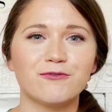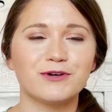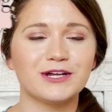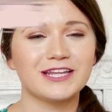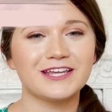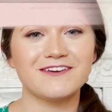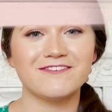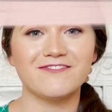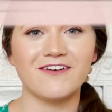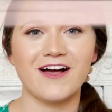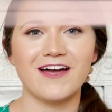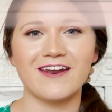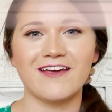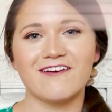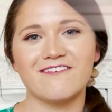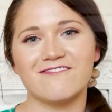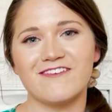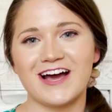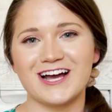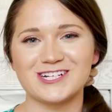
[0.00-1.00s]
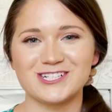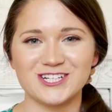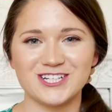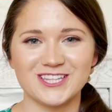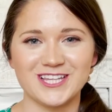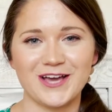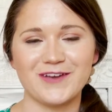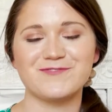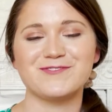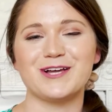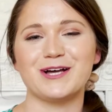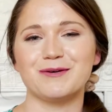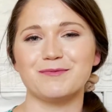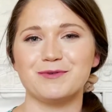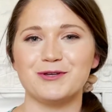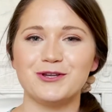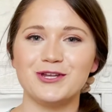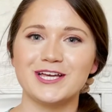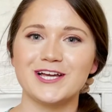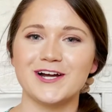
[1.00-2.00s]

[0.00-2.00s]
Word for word: really fun fashion, lifestyle, beauty